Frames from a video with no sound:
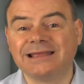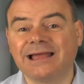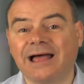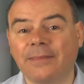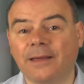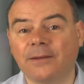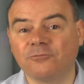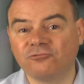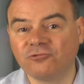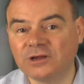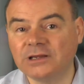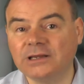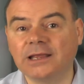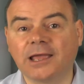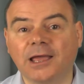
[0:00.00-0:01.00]
And that
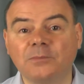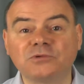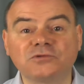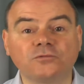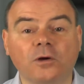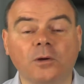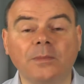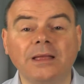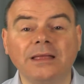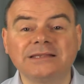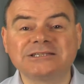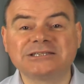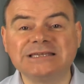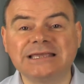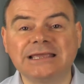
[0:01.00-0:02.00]
really comes from
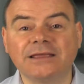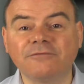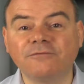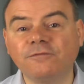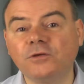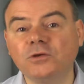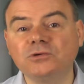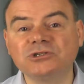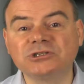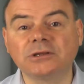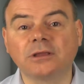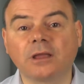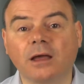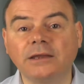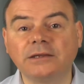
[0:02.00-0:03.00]
seeking views
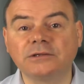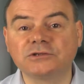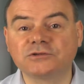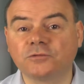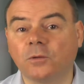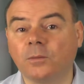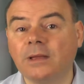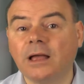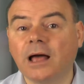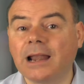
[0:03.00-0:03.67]
and guidance from